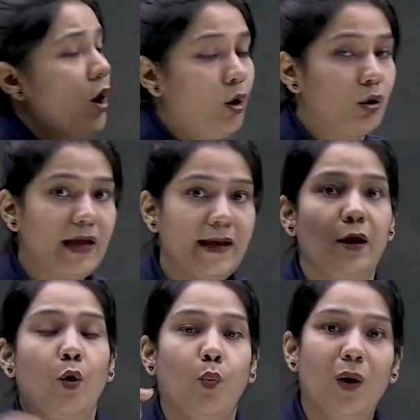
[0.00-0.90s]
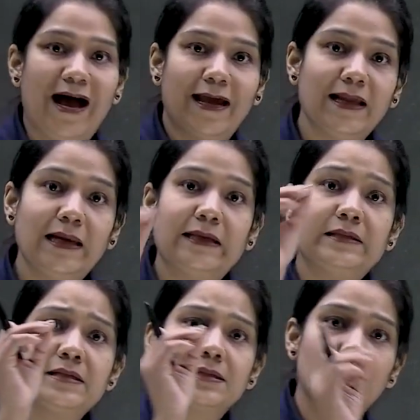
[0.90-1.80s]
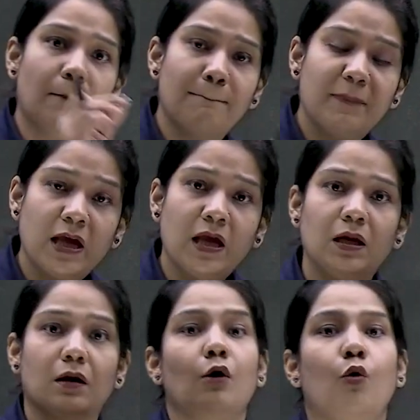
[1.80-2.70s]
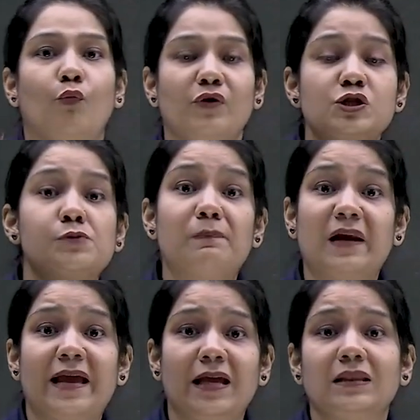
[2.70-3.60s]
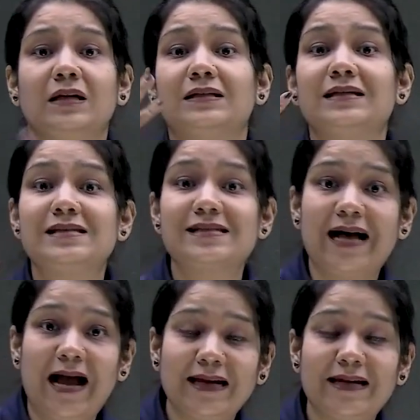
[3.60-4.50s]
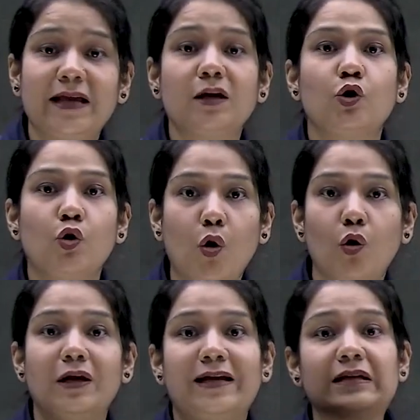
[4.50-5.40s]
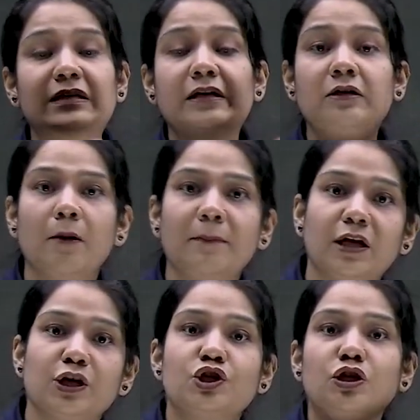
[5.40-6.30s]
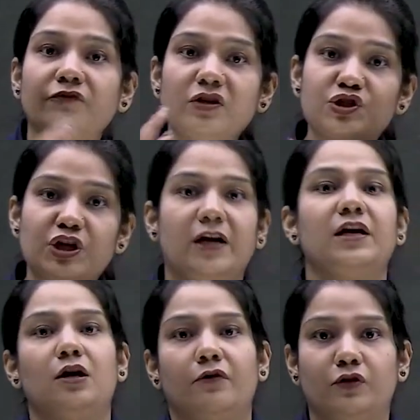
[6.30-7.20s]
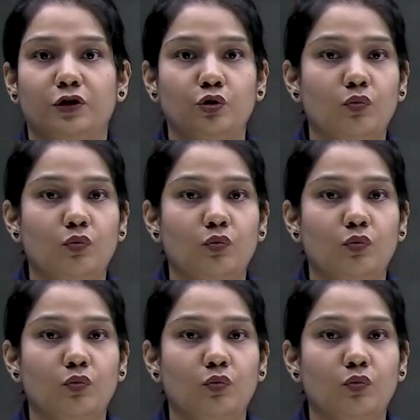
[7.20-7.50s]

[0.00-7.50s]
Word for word: Okay, while it is the male which play the deciding role in determination of the gender of the new